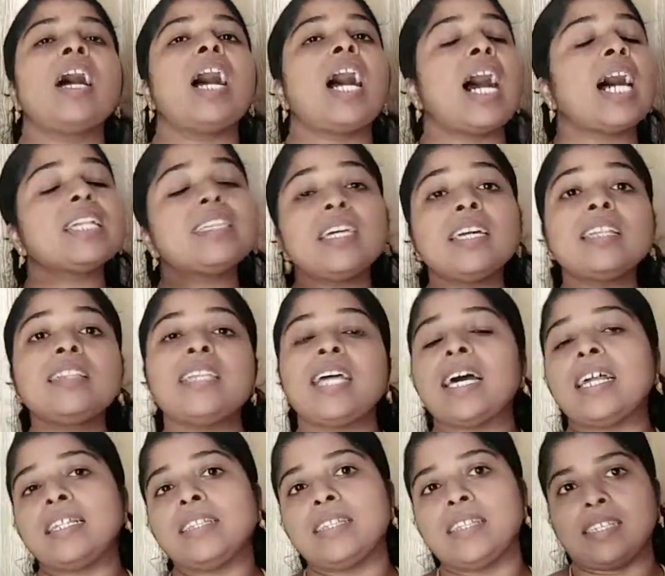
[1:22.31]
Other
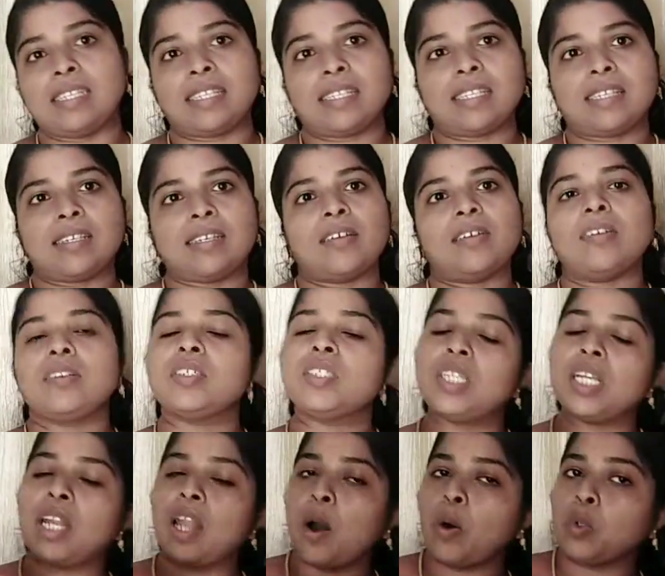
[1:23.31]
than this,
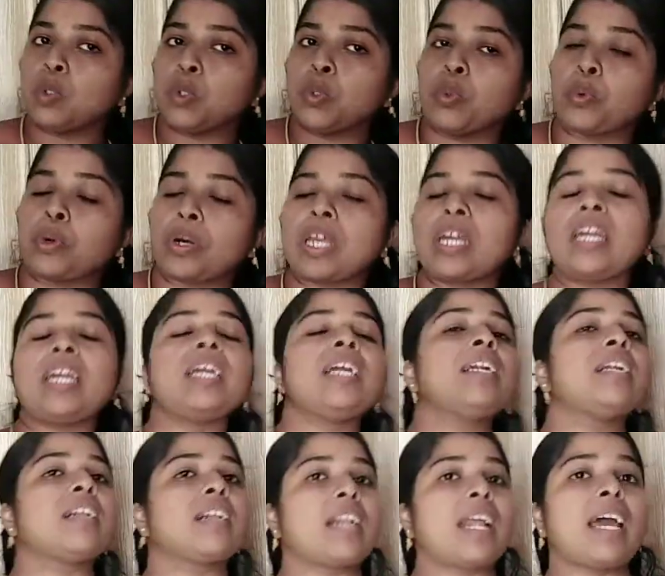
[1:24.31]
she loved to
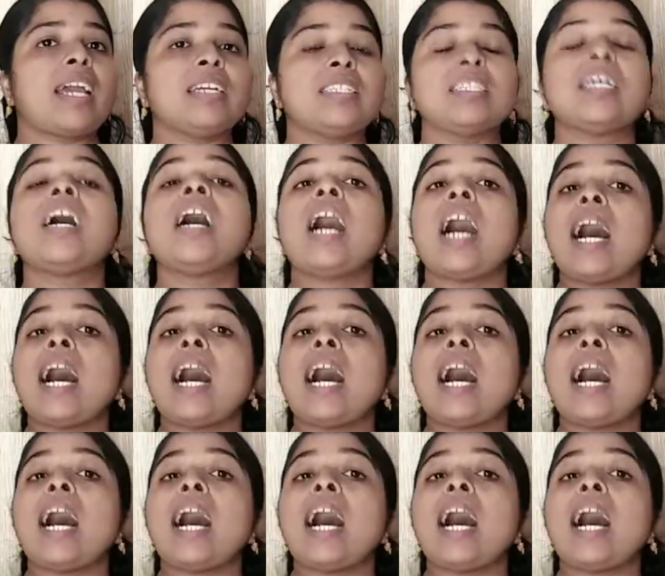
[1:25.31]
read, write.